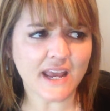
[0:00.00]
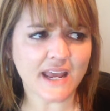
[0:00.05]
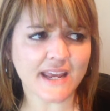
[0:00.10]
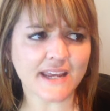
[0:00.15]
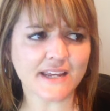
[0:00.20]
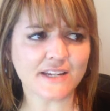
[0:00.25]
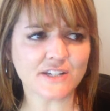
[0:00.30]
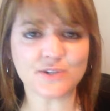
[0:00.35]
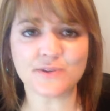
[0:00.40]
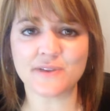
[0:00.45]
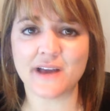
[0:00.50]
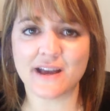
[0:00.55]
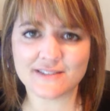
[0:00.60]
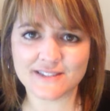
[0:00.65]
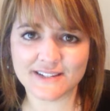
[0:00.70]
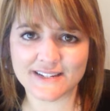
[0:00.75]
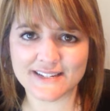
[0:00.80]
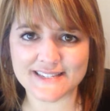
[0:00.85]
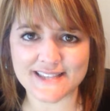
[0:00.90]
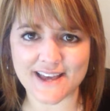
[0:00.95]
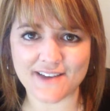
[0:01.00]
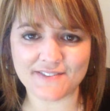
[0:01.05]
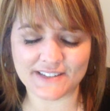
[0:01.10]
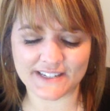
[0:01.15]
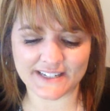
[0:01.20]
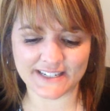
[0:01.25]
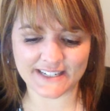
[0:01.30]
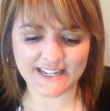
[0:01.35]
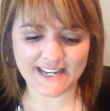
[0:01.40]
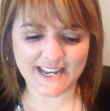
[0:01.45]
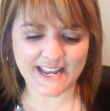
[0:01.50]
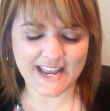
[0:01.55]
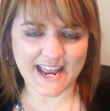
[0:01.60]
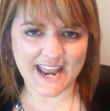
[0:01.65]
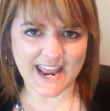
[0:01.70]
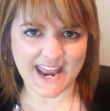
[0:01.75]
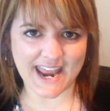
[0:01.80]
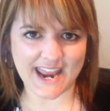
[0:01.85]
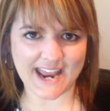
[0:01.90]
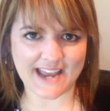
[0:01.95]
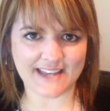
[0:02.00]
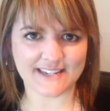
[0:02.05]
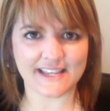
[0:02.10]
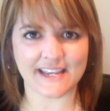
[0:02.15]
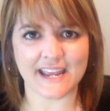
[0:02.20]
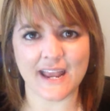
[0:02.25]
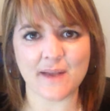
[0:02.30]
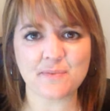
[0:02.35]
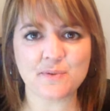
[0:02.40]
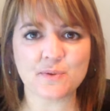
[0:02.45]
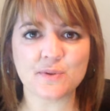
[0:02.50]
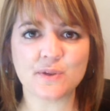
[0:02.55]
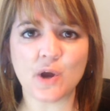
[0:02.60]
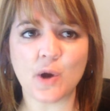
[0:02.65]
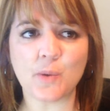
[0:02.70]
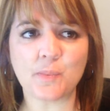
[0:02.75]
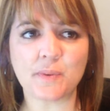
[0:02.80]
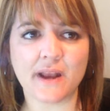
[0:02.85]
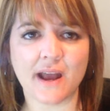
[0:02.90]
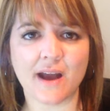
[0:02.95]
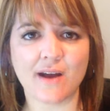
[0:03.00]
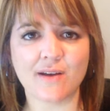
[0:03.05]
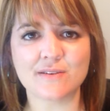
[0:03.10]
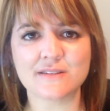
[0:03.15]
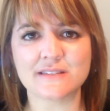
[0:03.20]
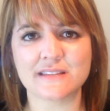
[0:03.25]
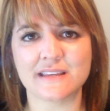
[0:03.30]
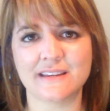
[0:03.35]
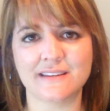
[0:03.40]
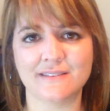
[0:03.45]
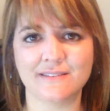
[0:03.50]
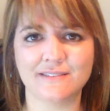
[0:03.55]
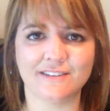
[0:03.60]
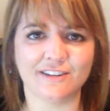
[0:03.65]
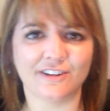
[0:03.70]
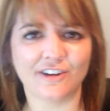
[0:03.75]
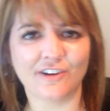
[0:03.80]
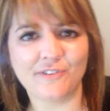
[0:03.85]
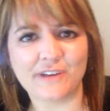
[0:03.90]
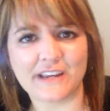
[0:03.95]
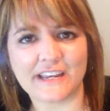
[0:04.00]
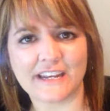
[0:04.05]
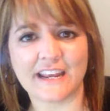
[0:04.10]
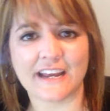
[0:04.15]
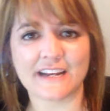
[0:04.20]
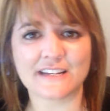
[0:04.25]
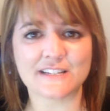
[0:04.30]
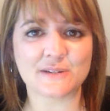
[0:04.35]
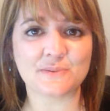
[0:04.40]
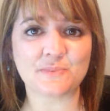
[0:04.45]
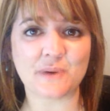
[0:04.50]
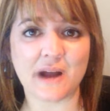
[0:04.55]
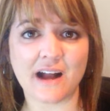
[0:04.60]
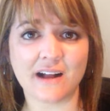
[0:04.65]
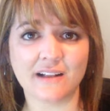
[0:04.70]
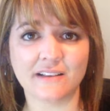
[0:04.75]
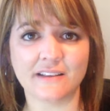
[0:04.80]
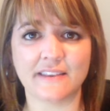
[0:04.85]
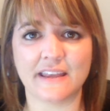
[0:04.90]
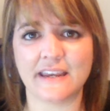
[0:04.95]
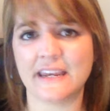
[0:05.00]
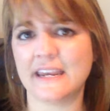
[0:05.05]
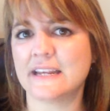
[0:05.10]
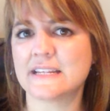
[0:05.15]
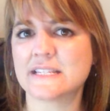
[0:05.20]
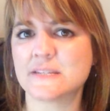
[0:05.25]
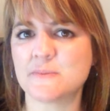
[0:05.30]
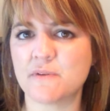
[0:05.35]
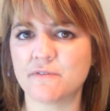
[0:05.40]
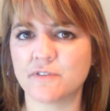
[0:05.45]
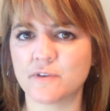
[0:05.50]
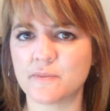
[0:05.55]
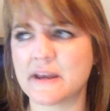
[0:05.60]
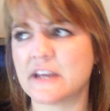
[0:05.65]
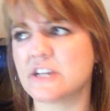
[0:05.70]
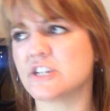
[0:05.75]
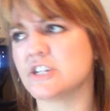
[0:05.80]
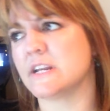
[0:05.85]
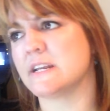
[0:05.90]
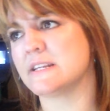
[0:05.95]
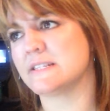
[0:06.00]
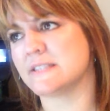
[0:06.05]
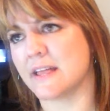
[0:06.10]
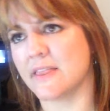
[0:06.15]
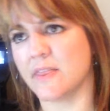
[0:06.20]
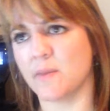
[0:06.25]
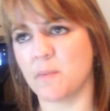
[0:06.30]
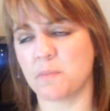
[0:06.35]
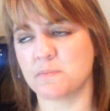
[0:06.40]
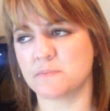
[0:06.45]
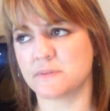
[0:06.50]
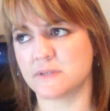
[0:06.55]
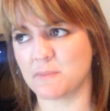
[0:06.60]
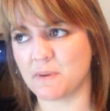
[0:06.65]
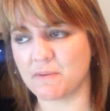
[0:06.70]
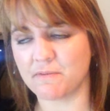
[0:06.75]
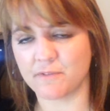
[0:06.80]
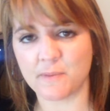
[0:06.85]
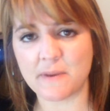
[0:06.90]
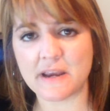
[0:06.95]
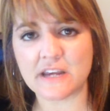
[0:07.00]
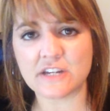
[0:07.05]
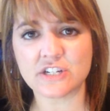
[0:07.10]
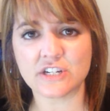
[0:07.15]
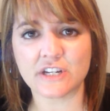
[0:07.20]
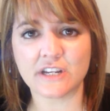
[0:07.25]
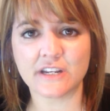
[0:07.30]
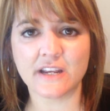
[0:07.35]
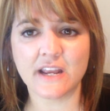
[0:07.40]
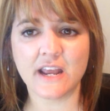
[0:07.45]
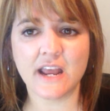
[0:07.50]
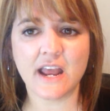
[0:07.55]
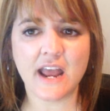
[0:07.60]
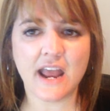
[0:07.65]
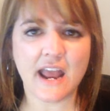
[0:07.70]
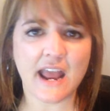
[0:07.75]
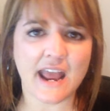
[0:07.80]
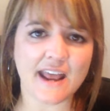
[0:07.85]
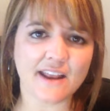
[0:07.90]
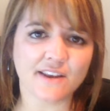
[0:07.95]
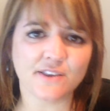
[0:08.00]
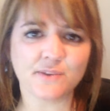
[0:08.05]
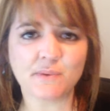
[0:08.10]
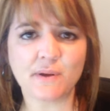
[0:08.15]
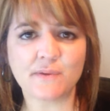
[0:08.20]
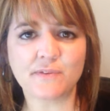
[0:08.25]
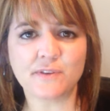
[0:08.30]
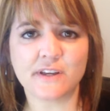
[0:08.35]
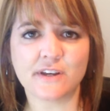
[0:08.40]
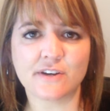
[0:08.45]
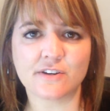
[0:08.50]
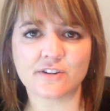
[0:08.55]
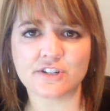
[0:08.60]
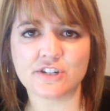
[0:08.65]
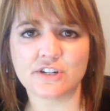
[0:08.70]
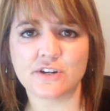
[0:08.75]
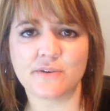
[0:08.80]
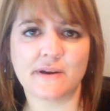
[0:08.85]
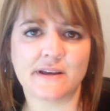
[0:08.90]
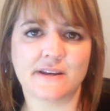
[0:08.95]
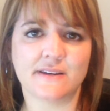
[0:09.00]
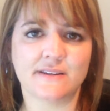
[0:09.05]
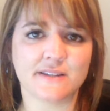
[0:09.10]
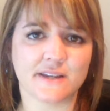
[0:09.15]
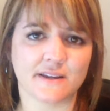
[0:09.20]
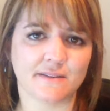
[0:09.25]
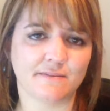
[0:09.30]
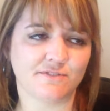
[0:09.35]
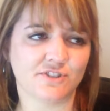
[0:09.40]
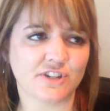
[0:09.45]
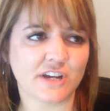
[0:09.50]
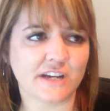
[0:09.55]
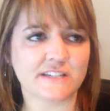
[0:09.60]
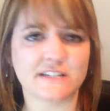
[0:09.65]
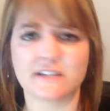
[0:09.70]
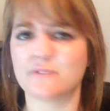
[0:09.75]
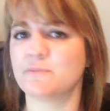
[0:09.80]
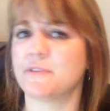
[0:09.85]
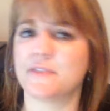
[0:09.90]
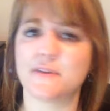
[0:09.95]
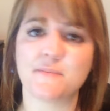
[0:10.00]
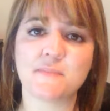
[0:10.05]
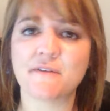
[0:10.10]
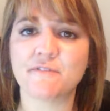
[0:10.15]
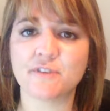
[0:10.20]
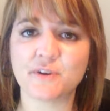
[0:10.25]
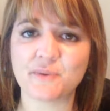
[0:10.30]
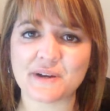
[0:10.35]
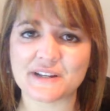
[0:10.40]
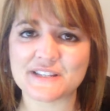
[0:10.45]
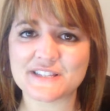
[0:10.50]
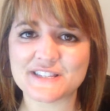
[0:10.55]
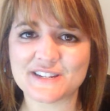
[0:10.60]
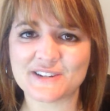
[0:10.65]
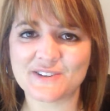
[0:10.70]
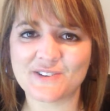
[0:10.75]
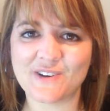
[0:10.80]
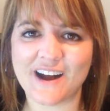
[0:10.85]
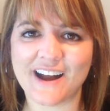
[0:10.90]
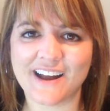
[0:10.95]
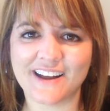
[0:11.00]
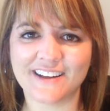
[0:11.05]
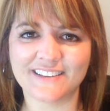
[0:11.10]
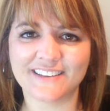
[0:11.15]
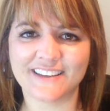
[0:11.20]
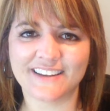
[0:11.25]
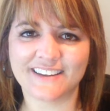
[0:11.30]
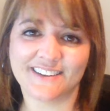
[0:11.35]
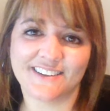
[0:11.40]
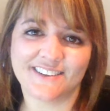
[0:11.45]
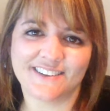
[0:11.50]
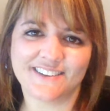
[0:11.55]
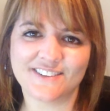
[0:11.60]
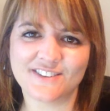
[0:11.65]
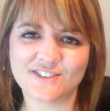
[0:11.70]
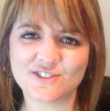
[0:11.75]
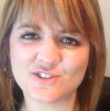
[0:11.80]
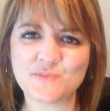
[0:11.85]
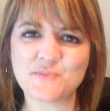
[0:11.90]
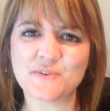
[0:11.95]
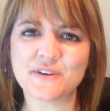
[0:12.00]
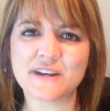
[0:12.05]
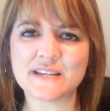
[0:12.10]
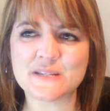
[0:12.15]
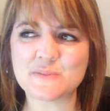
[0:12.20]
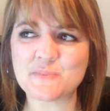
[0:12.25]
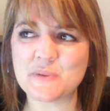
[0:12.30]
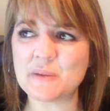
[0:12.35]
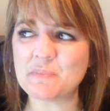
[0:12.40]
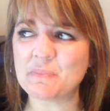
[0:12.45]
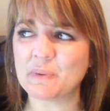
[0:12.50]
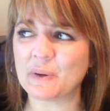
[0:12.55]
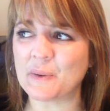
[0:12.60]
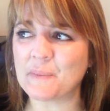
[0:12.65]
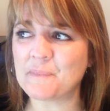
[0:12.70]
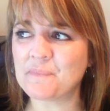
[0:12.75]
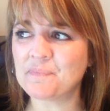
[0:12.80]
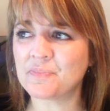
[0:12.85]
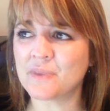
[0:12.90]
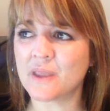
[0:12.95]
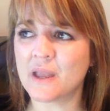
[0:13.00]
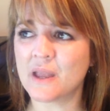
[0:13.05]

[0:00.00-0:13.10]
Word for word: in 2007. And they came through the open house and, you know, we connected well and they needed some information. I sent them some information. And throughout the years, you know, I t- checked in with them every once in a while and super nice people.